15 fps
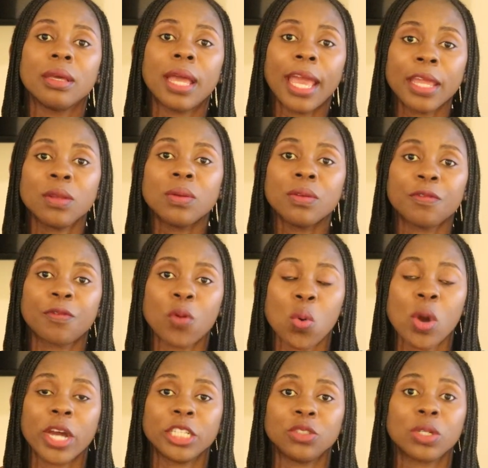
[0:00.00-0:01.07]

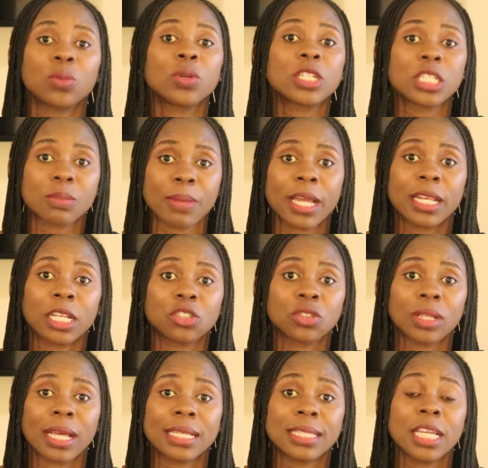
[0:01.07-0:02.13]
N400, which is my
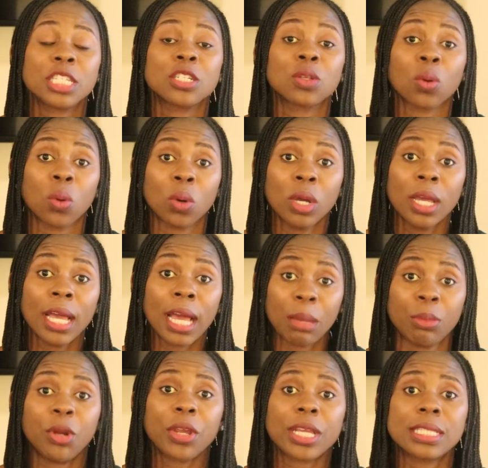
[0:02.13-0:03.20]
naturalization or
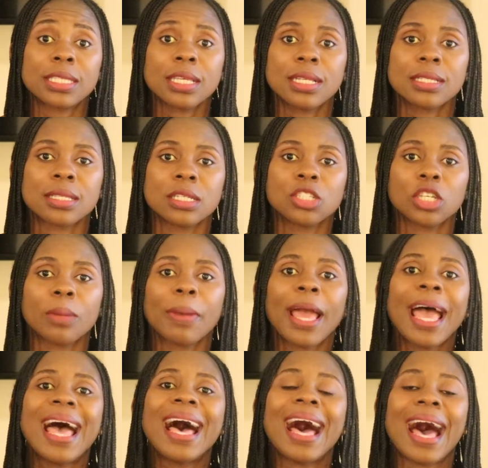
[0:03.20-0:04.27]
American citizenship,
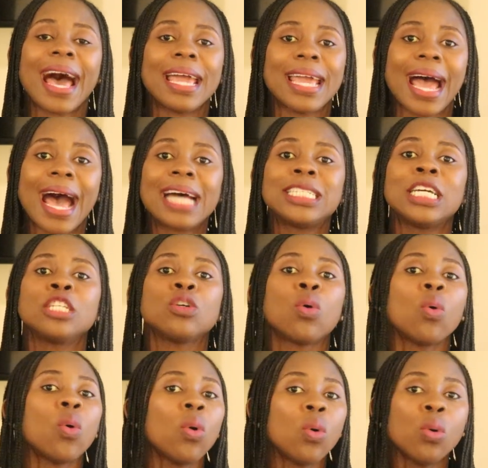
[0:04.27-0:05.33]
I added
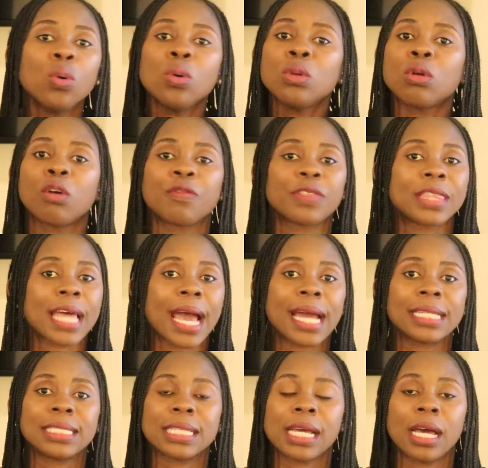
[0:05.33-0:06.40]
all of
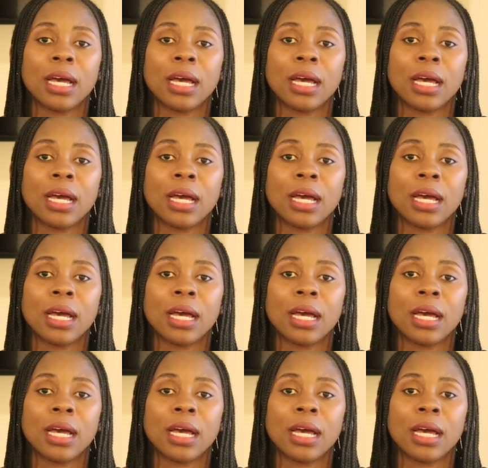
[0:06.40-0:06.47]
that